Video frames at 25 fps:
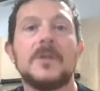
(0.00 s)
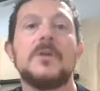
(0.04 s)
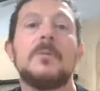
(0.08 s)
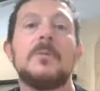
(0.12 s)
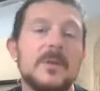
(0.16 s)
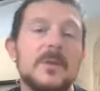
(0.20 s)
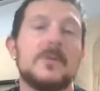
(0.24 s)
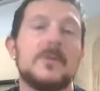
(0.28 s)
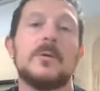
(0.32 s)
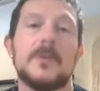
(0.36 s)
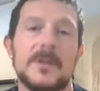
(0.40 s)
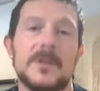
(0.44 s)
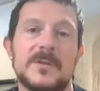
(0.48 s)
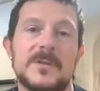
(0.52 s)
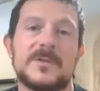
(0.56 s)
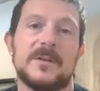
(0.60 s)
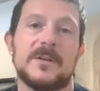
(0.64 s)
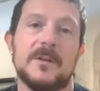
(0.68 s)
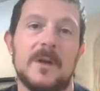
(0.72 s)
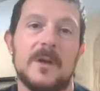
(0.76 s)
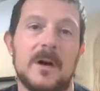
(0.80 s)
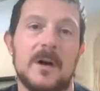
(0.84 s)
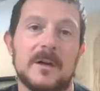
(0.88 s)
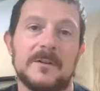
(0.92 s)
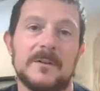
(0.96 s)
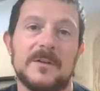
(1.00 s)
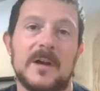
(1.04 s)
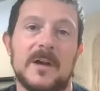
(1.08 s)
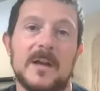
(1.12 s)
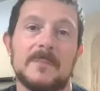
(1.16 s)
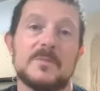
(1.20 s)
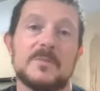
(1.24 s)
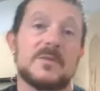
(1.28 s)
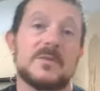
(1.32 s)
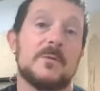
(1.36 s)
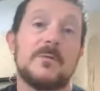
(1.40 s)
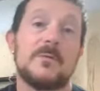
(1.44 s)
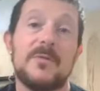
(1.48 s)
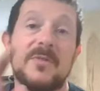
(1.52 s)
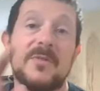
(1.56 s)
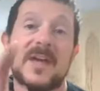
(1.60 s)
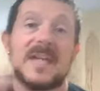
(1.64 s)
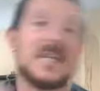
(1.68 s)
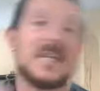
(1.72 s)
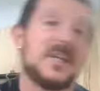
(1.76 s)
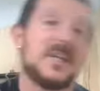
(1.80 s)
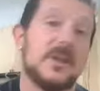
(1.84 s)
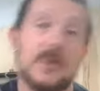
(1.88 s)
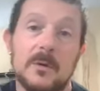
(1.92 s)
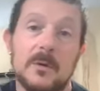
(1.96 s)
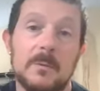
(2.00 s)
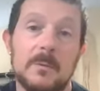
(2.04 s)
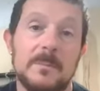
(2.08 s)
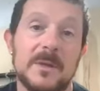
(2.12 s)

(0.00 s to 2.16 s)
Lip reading: you've been doing this a long time, so thank you,